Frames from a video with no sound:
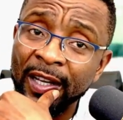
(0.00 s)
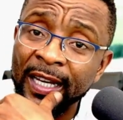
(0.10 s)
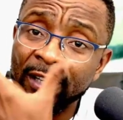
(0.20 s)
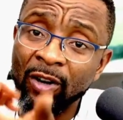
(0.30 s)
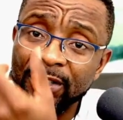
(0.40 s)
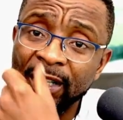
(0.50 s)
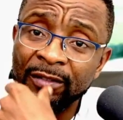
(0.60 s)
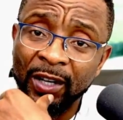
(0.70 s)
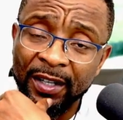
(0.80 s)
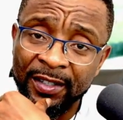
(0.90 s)
Lagos State,
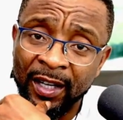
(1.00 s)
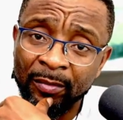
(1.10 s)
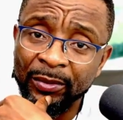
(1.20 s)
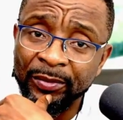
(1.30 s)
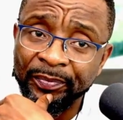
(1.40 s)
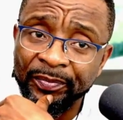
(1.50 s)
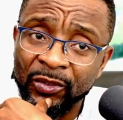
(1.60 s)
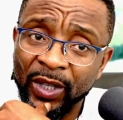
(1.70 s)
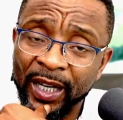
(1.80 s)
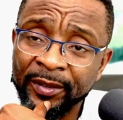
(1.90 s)
for example,
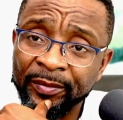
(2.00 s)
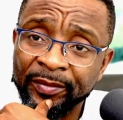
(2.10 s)
right?